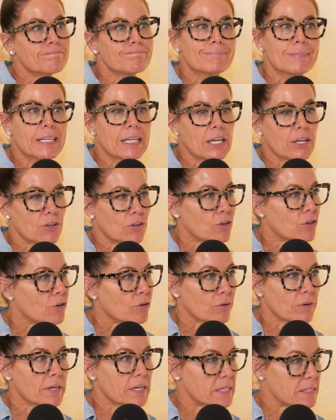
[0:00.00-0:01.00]
get
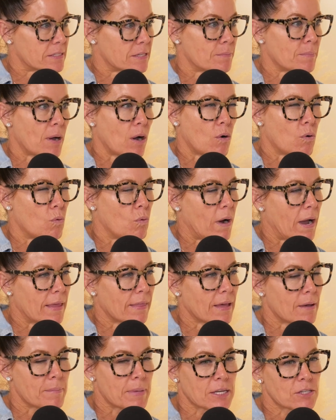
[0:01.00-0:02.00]
curious about why
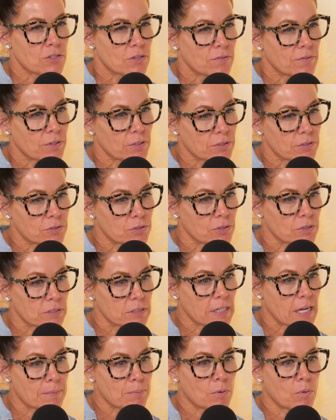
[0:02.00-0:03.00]
that makes you feel a certain
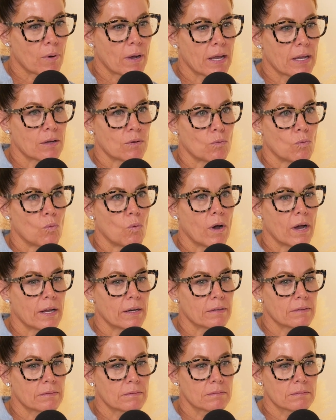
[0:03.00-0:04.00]
type of way and
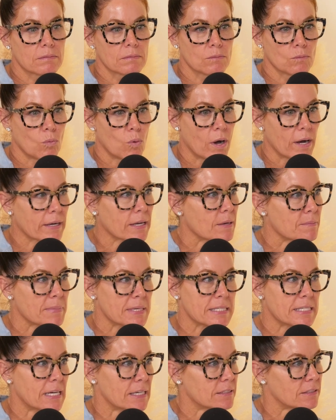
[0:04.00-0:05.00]
what can
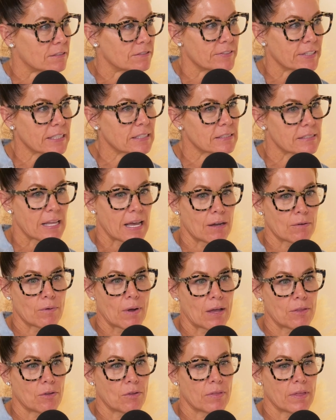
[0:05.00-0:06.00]
be done to fix that,
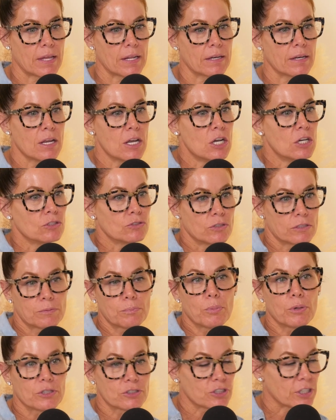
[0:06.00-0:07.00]
rather than just
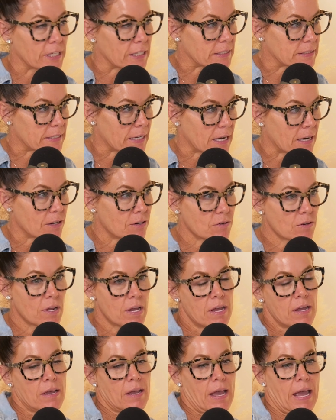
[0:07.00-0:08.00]
pushing it down
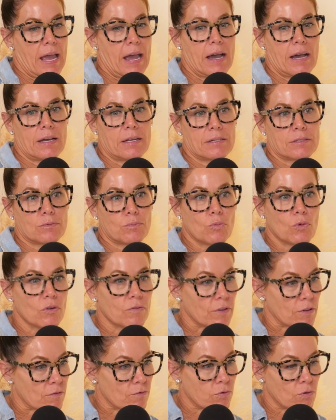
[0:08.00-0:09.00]
and
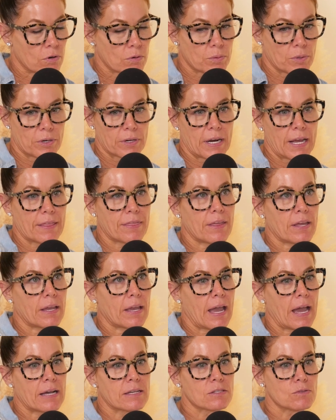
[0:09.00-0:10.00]
moving forward. I think
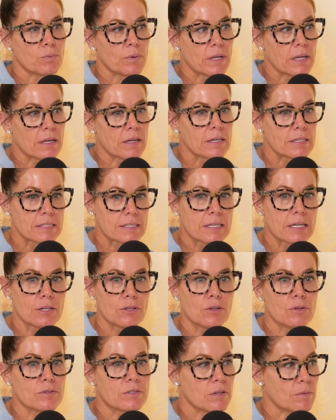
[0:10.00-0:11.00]
as we
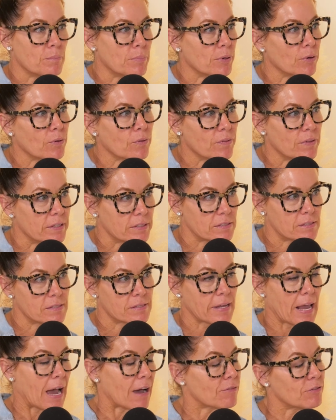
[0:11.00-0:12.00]
continue to build this
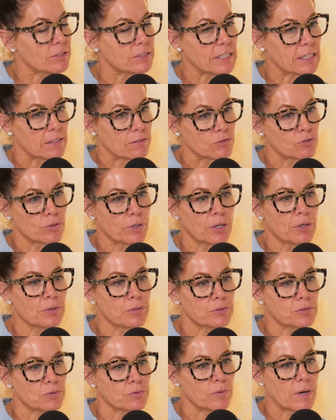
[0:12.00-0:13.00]
scaffolding of
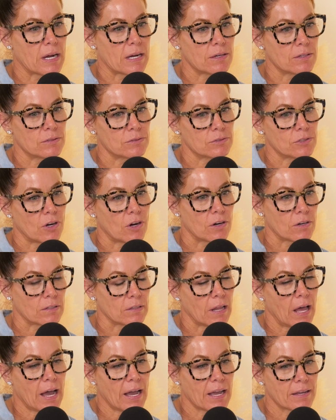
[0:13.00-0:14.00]
triggers around our
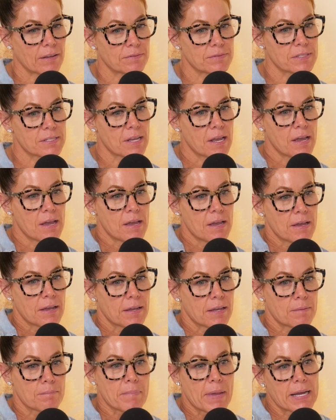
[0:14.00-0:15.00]
lives,
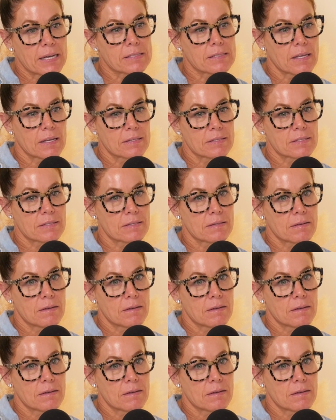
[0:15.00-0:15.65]
it makes us